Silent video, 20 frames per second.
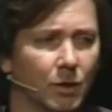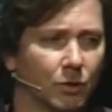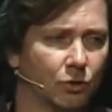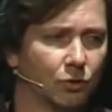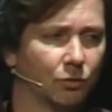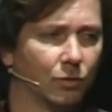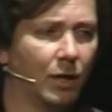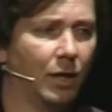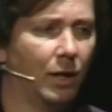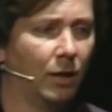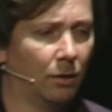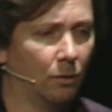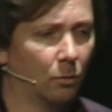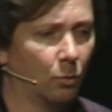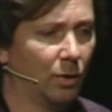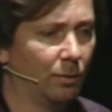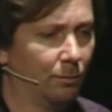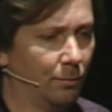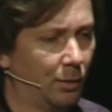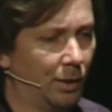Today,
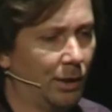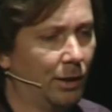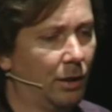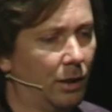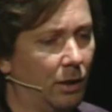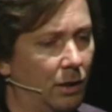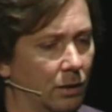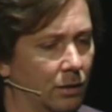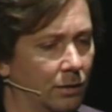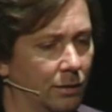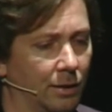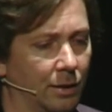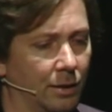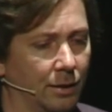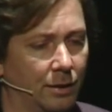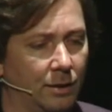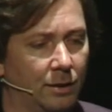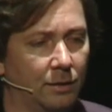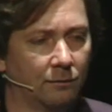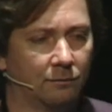we bring here
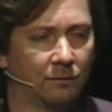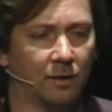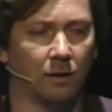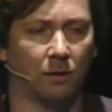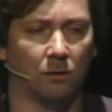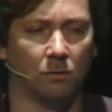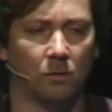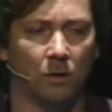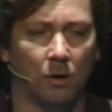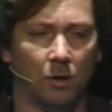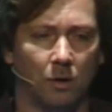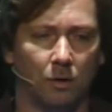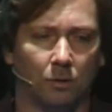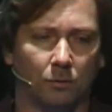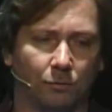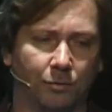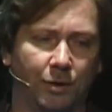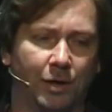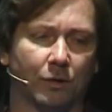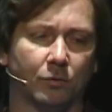the Intel
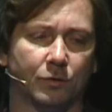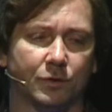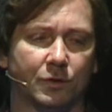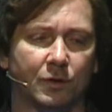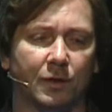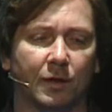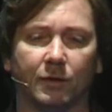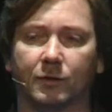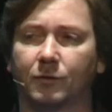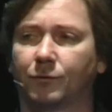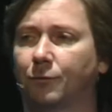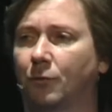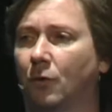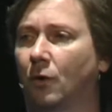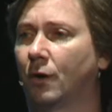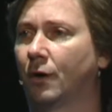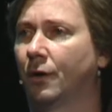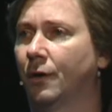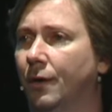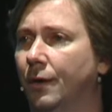RealSense
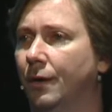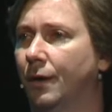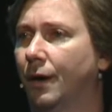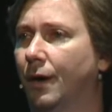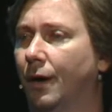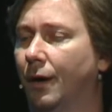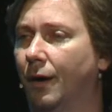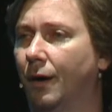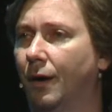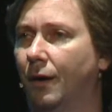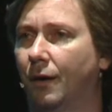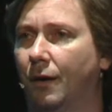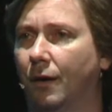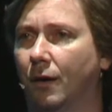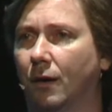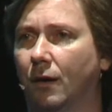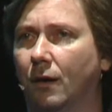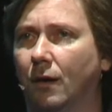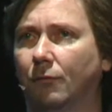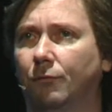for uh,
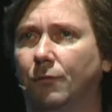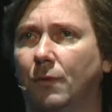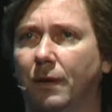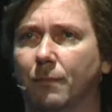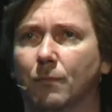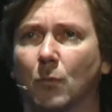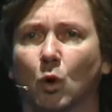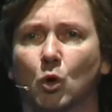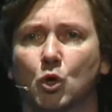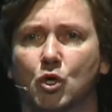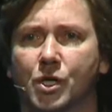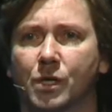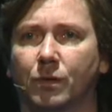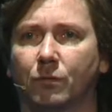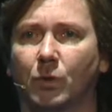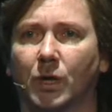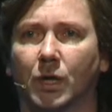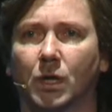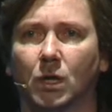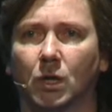uh,
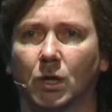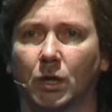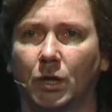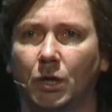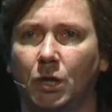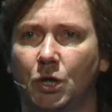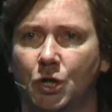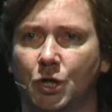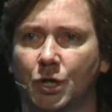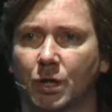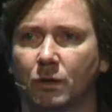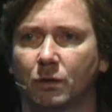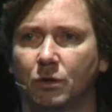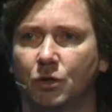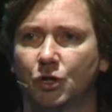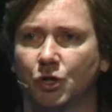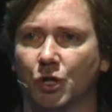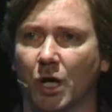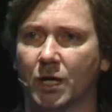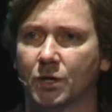emotion recognition,
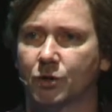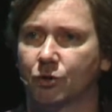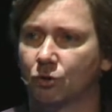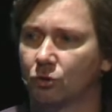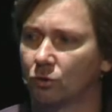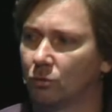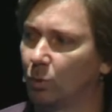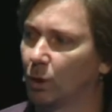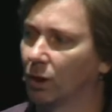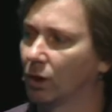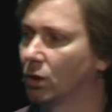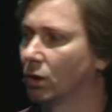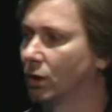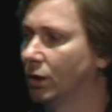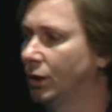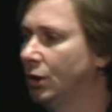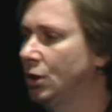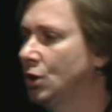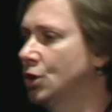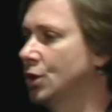gesture
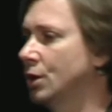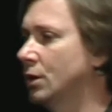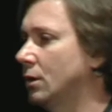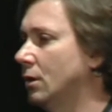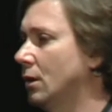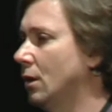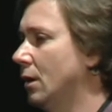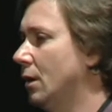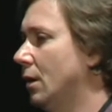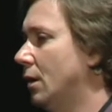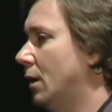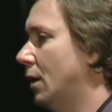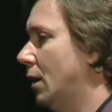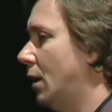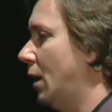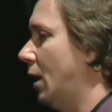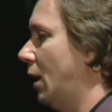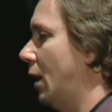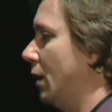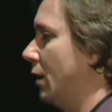recognition,
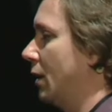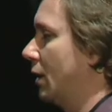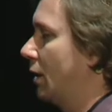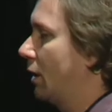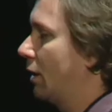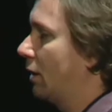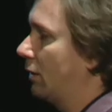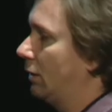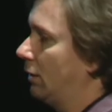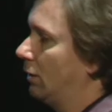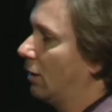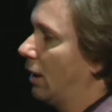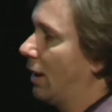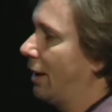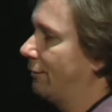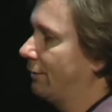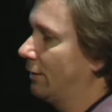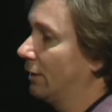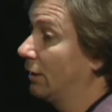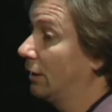and uh, you
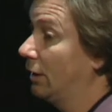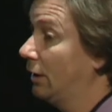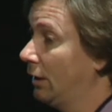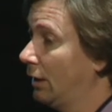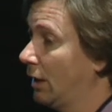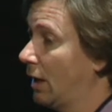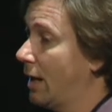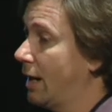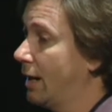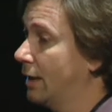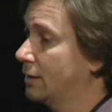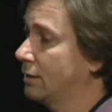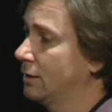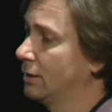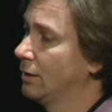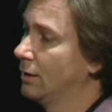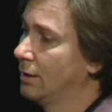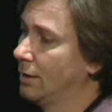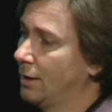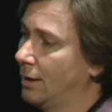have the Kinect
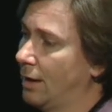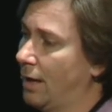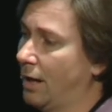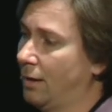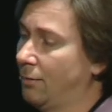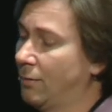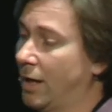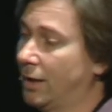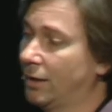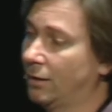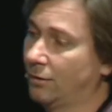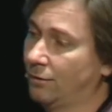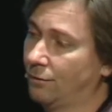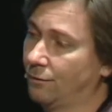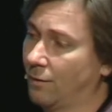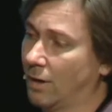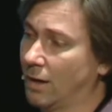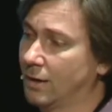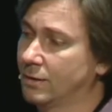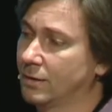and many
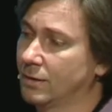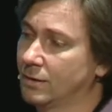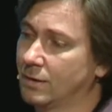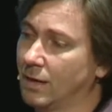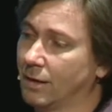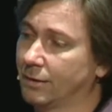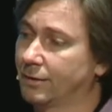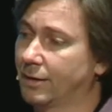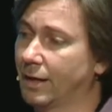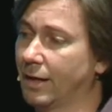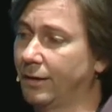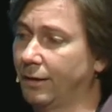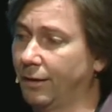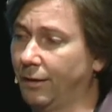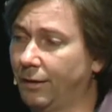devices that can